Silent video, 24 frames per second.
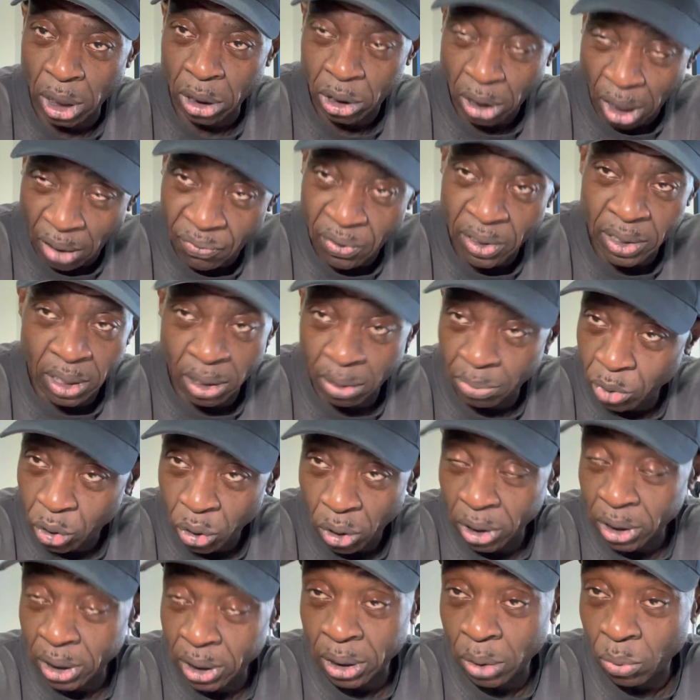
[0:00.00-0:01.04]
I'm sure
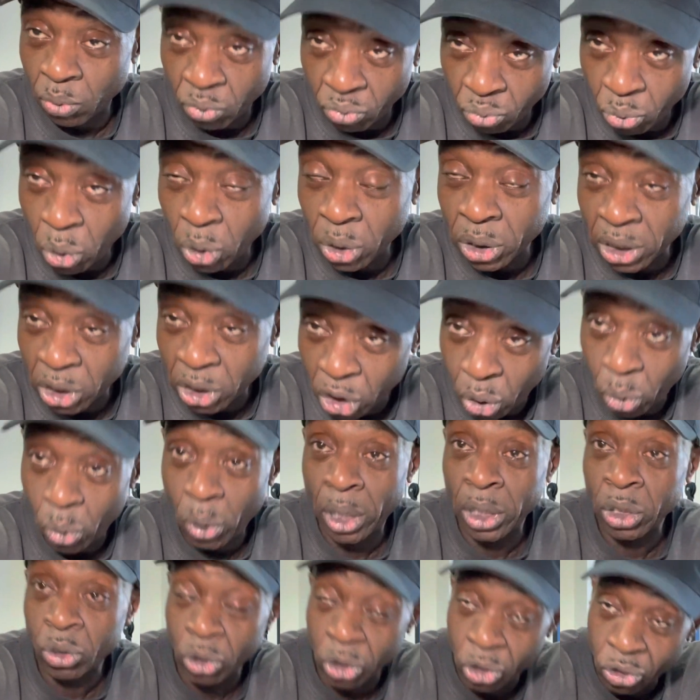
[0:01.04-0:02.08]
the reward is
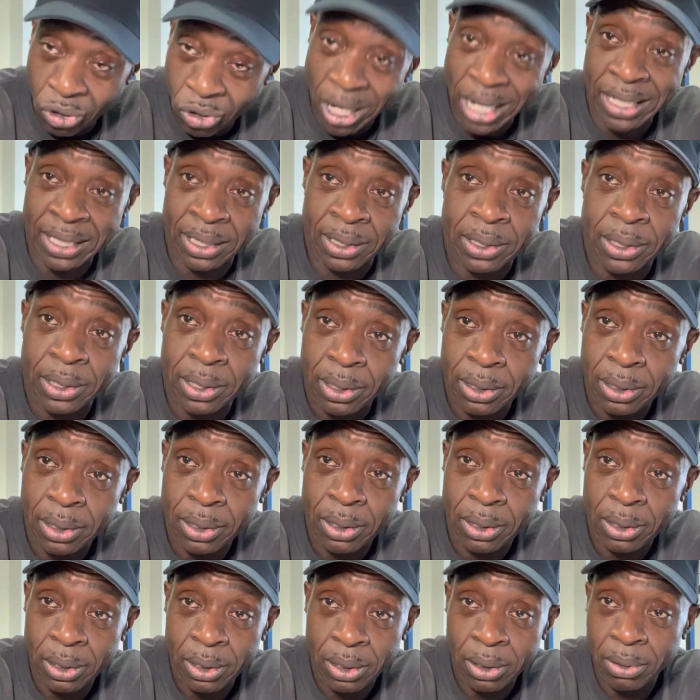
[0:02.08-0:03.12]
200 grand,
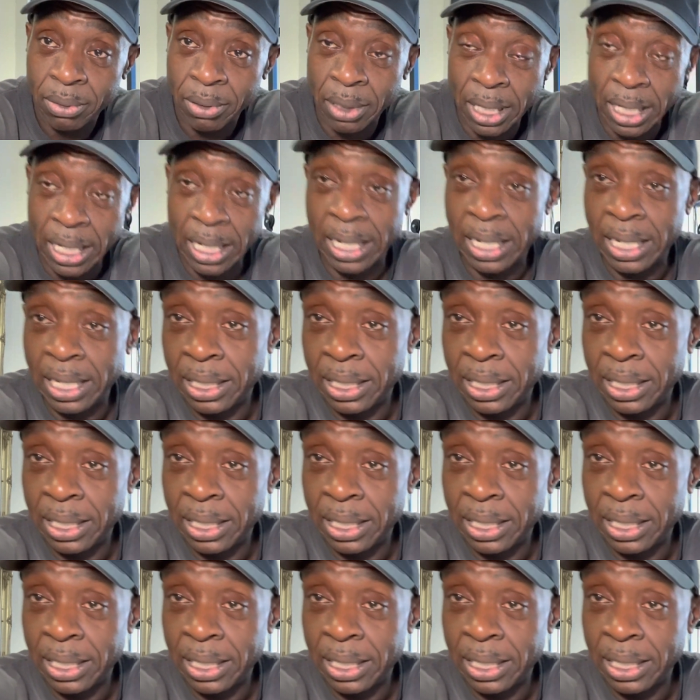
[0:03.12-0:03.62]
right?